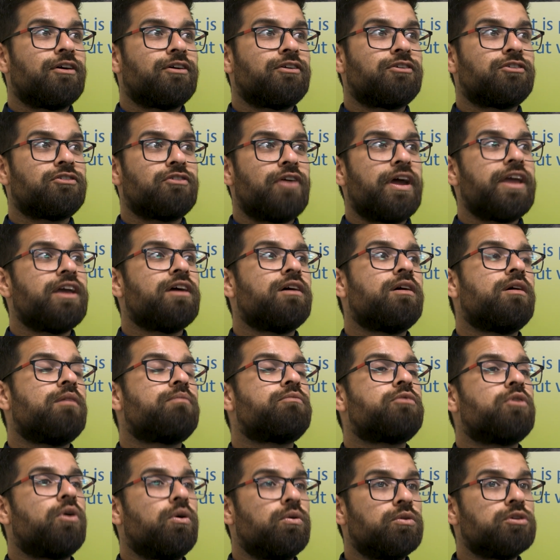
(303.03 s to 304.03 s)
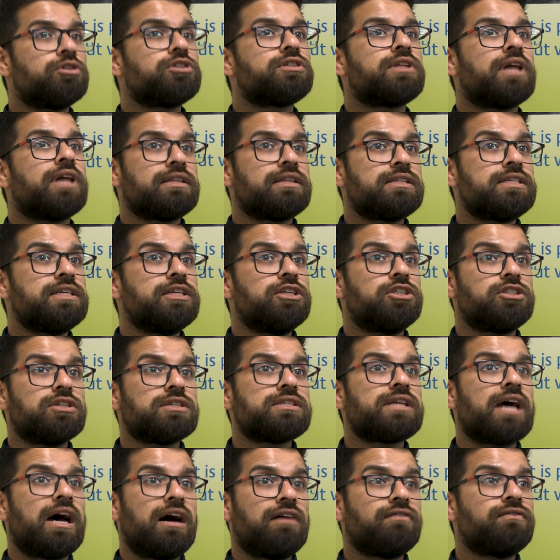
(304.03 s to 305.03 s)
great approach teachers
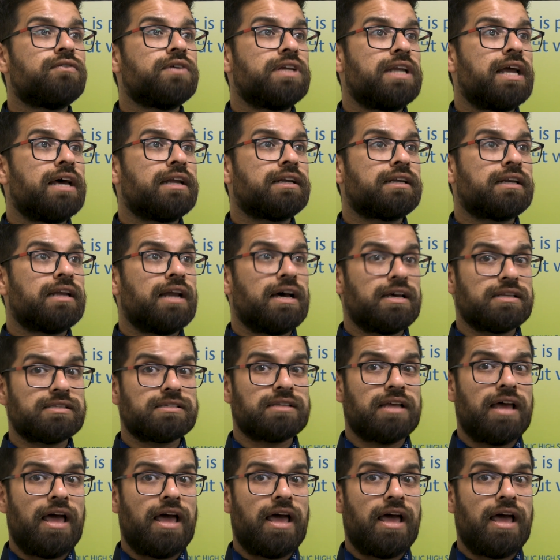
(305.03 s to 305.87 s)
have in EDClass